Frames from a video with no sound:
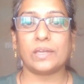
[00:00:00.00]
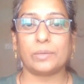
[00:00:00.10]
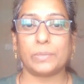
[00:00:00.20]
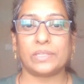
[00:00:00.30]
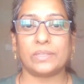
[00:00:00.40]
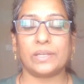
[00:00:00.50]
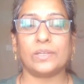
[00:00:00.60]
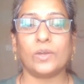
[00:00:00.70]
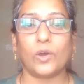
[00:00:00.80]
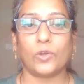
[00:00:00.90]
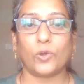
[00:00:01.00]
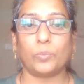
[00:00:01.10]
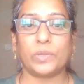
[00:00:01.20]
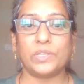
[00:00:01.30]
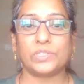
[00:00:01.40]
a method, or
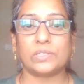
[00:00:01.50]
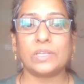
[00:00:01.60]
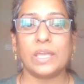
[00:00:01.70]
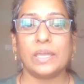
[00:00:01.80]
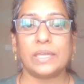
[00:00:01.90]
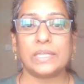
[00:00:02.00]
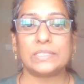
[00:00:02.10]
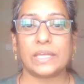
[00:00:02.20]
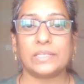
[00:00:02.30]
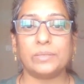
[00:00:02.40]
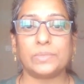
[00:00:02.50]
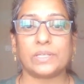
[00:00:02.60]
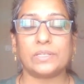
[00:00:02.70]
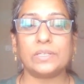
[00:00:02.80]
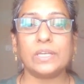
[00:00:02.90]
operation is
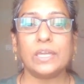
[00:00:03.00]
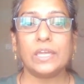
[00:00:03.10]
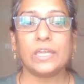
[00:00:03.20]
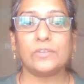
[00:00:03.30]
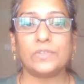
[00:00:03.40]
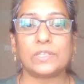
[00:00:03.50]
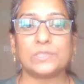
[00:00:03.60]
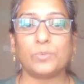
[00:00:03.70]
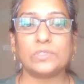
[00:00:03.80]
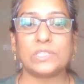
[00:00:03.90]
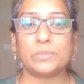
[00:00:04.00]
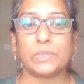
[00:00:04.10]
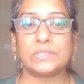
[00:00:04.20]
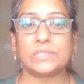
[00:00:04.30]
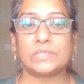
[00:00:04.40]
idempotent if the response
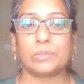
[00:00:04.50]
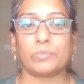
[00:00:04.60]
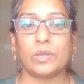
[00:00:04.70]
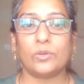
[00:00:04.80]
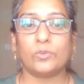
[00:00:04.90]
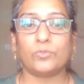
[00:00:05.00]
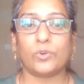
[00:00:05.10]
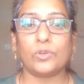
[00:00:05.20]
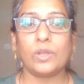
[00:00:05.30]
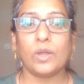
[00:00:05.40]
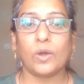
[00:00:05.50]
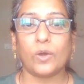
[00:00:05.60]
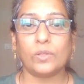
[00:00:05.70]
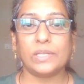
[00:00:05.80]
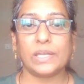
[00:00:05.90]
remains the same for
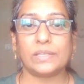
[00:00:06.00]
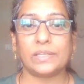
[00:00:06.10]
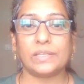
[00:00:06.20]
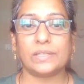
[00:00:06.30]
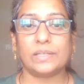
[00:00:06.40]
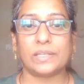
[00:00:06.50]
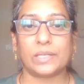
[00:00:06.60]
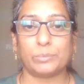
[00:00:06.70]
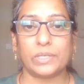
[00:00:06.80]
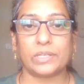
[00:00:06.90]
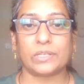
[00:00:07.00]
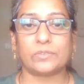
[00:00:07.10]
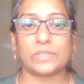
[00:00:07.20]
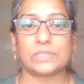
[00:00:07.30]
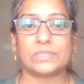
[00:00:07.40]
all the identical incoming
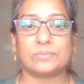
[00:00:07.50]
requests.